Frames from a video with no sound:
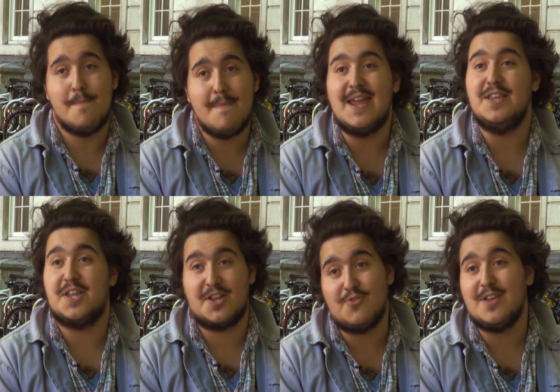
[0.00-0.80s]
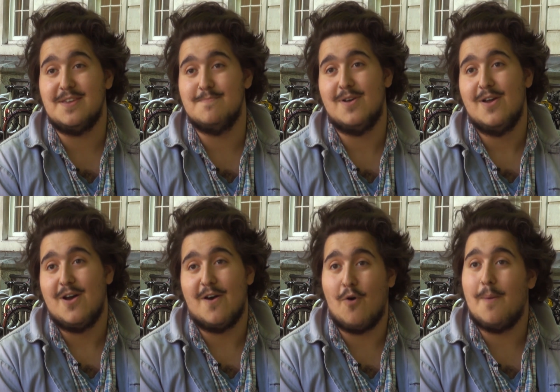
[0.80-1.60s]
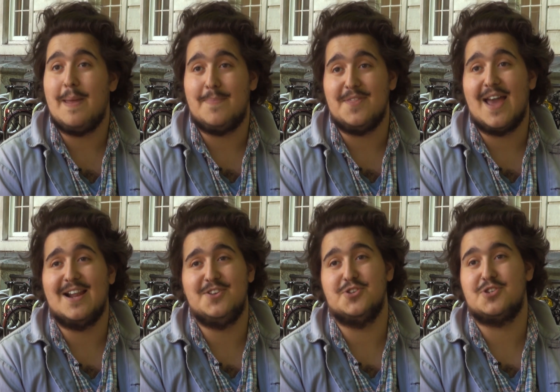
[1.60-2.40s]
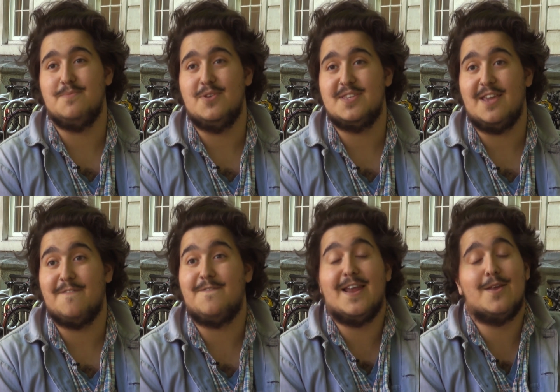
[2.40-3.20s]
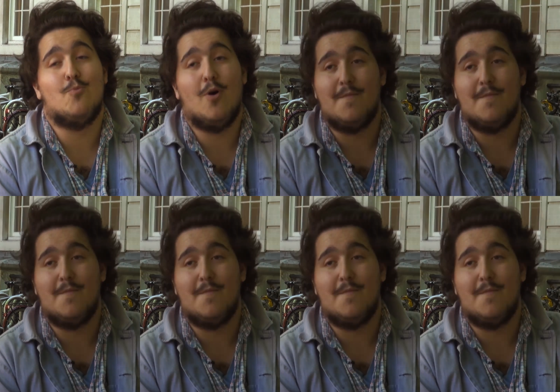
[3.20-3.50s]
the mainstream of what people in the Anglo-Jewish community feel and